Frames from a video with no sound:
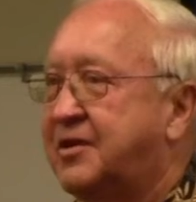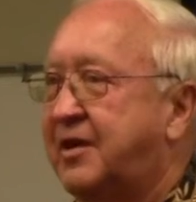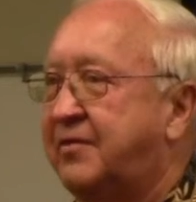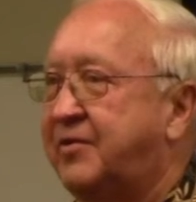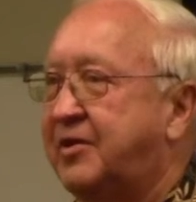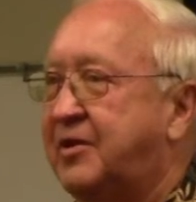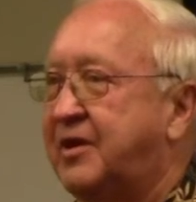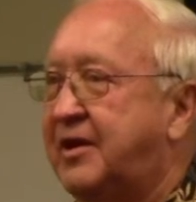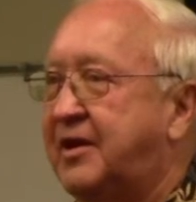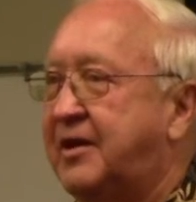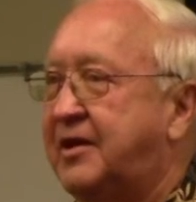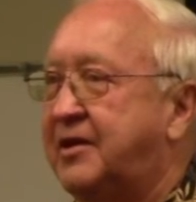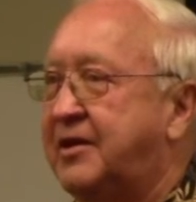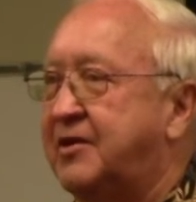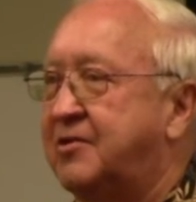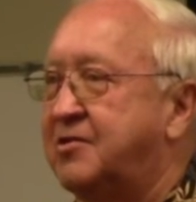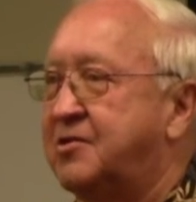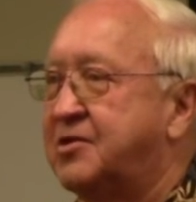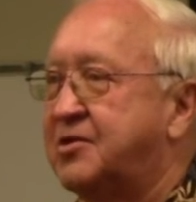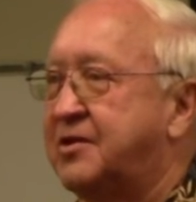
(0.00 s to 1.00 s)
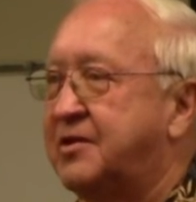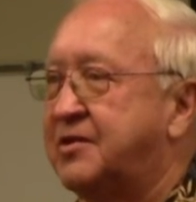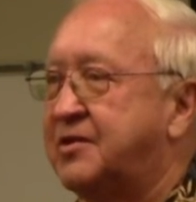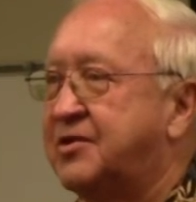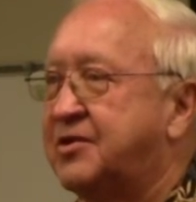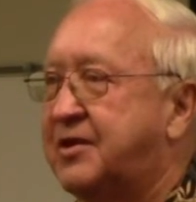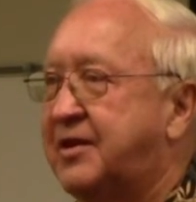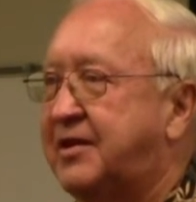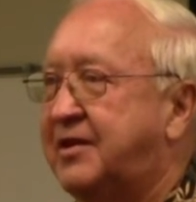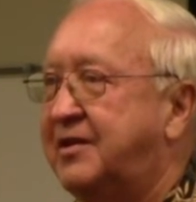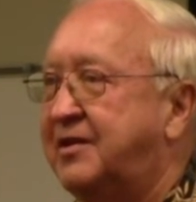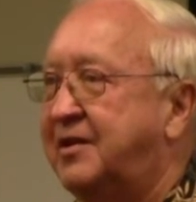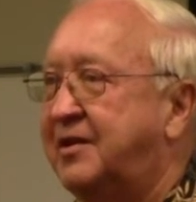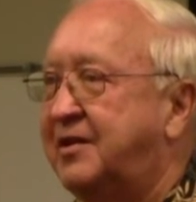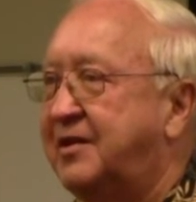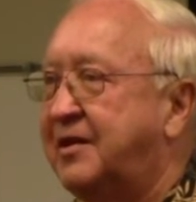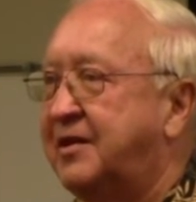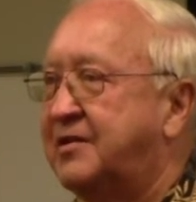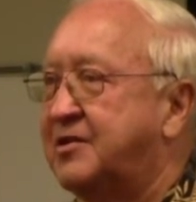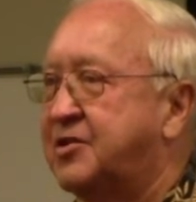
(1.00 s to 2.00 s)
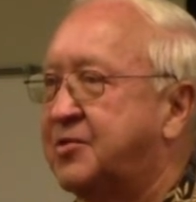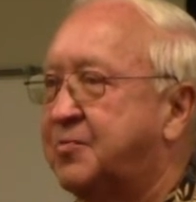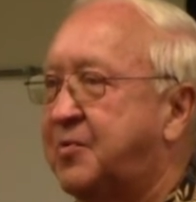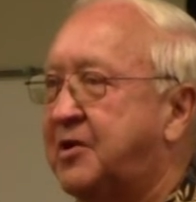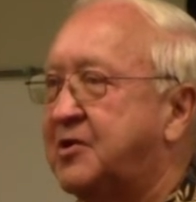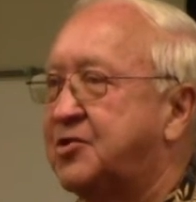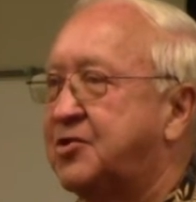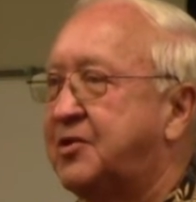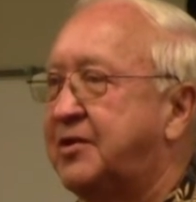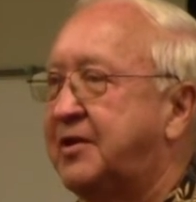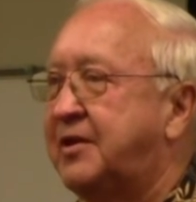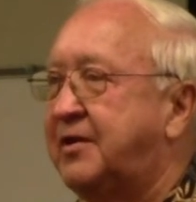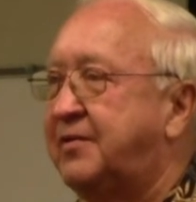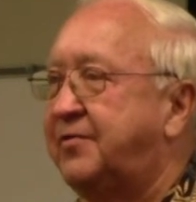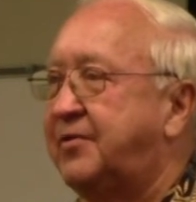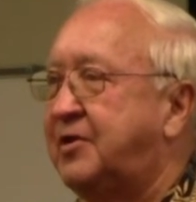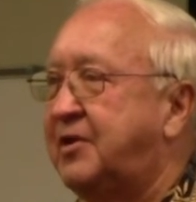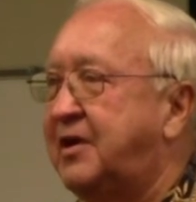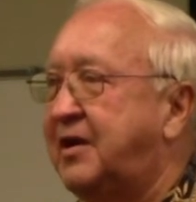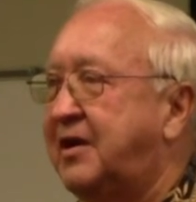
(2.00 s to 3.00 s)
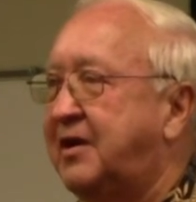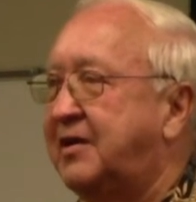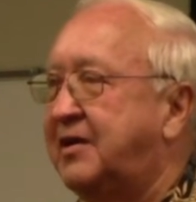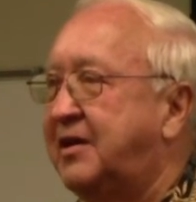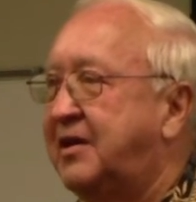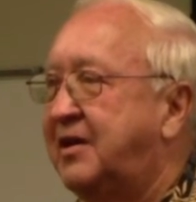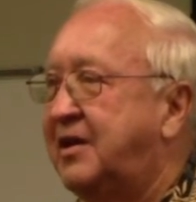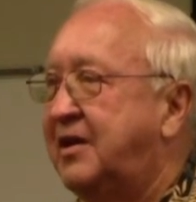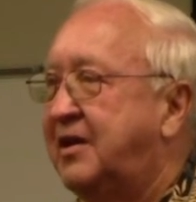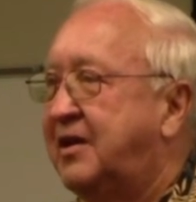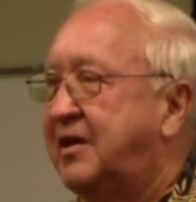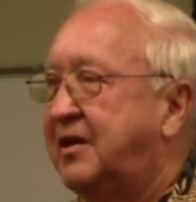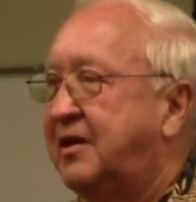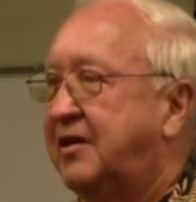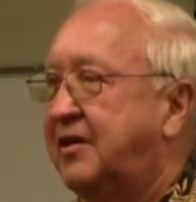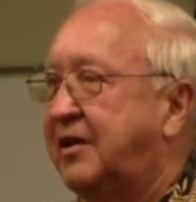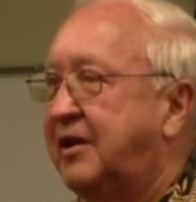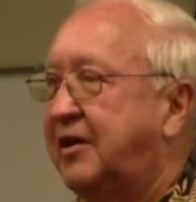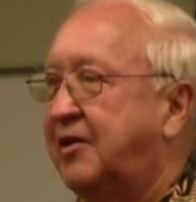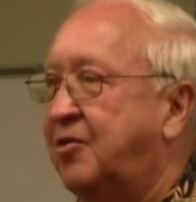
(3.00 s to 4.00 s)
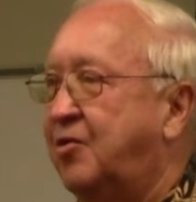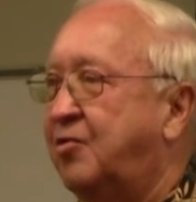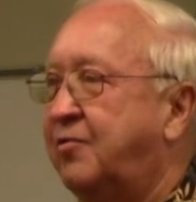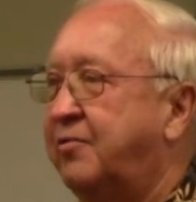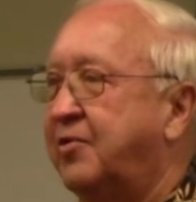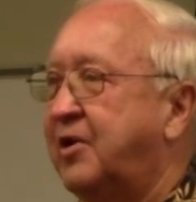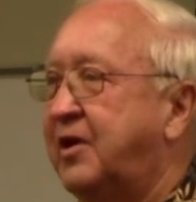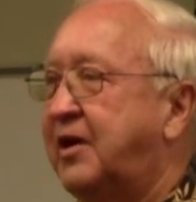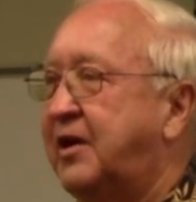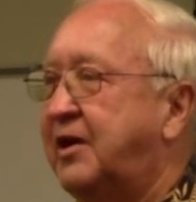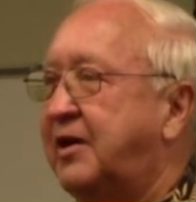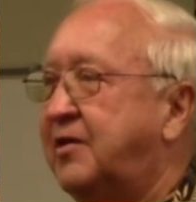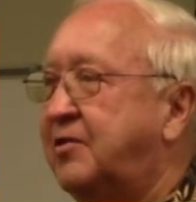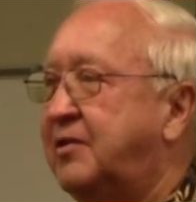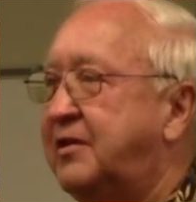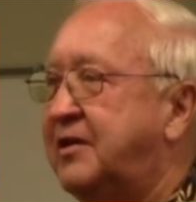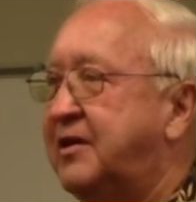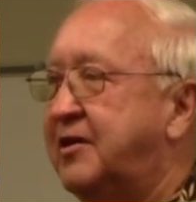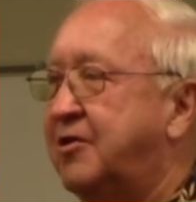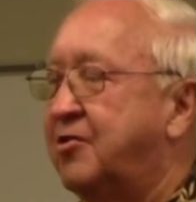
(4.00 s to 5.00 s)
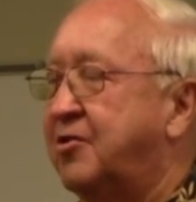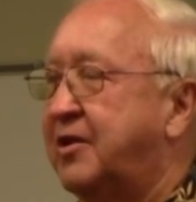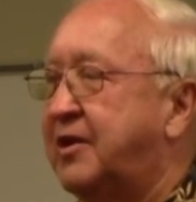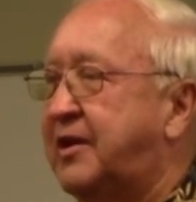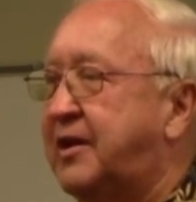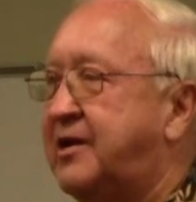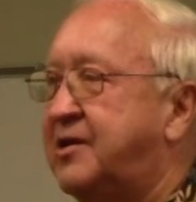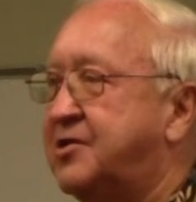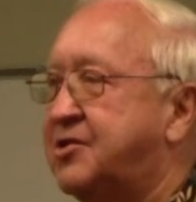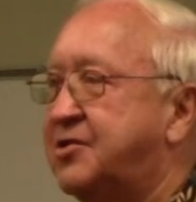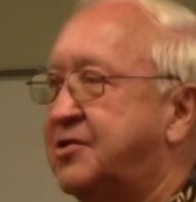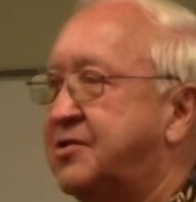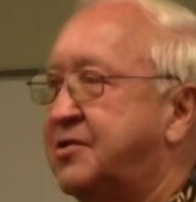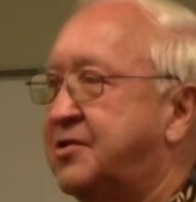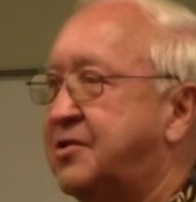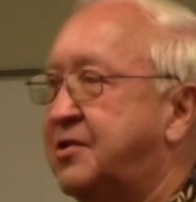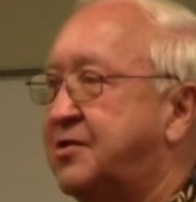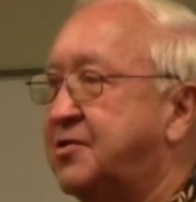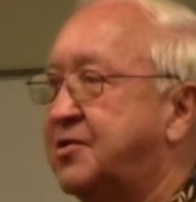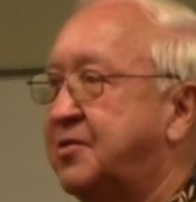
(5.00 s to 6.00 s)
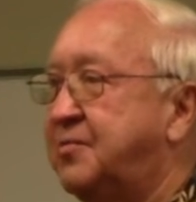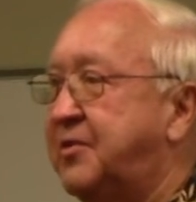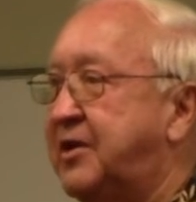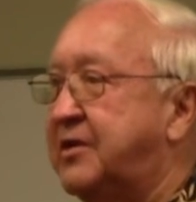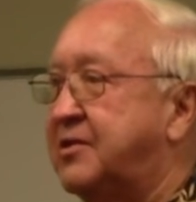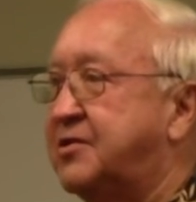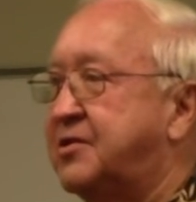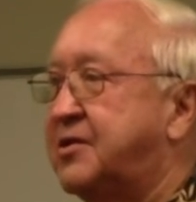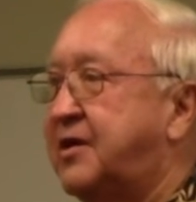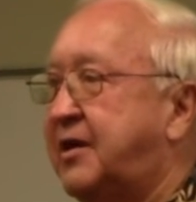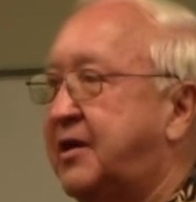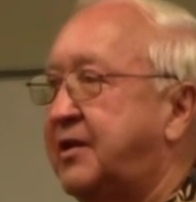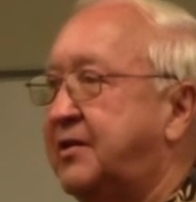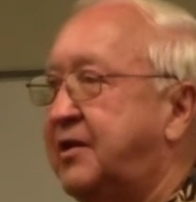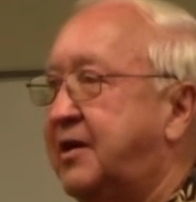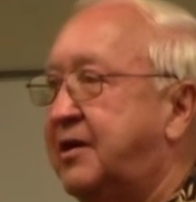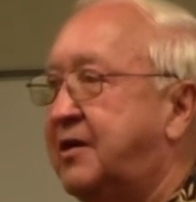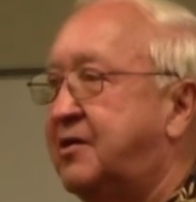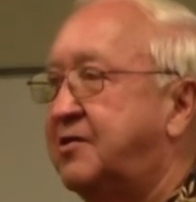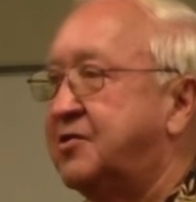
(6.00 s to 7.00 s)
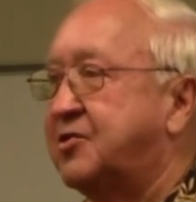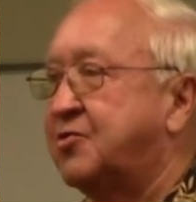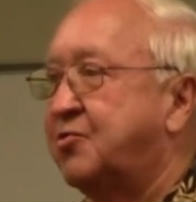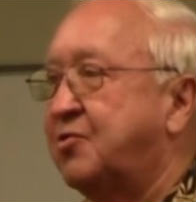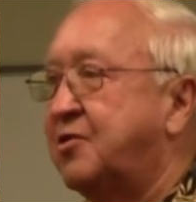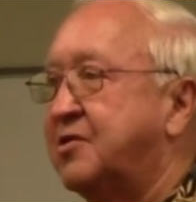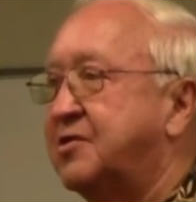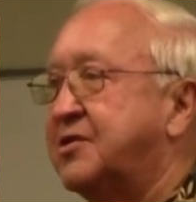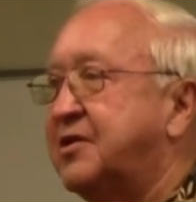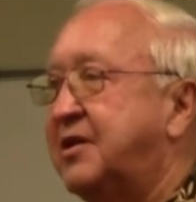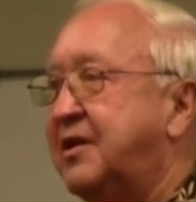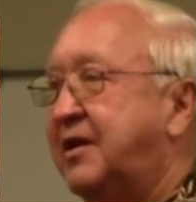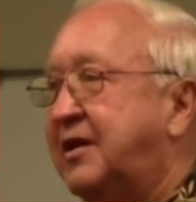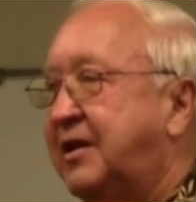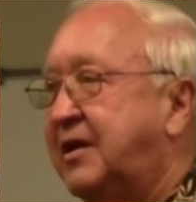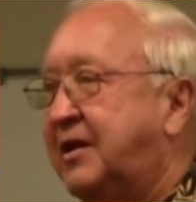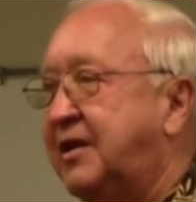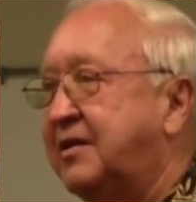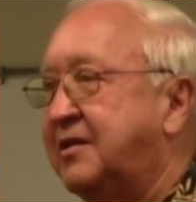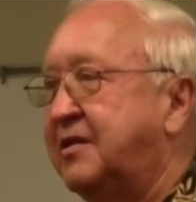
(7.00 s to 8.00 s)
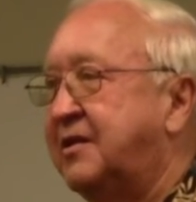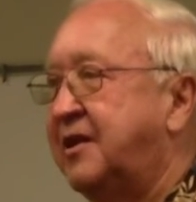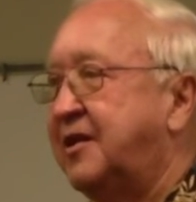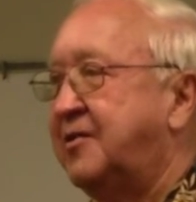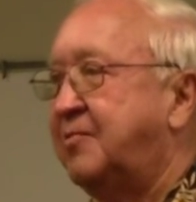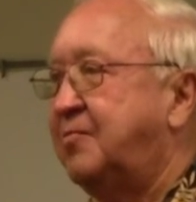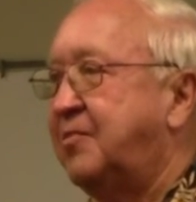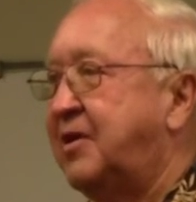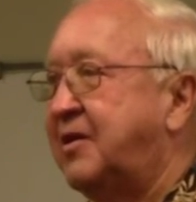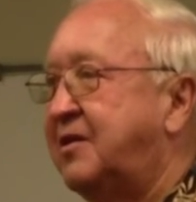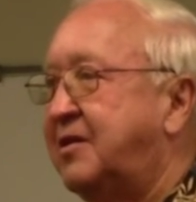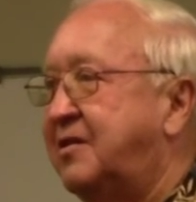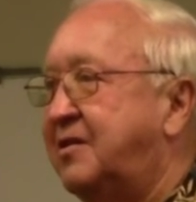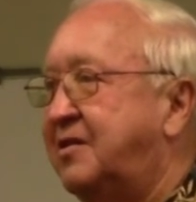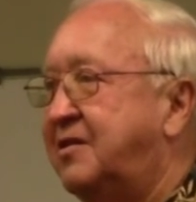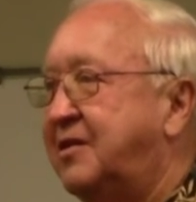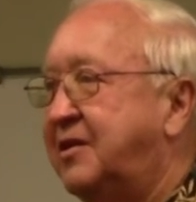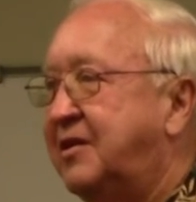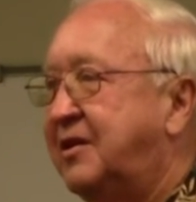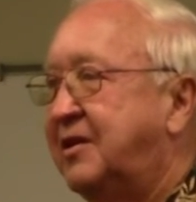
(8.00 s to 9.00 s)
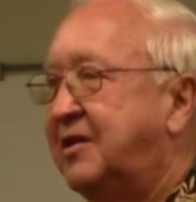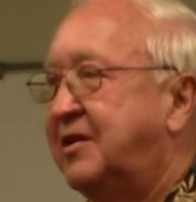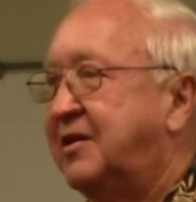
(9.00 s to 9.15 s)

7 to 8 years on steel, especially if you've got an overhead irrigation system inside the house where it's getting that middle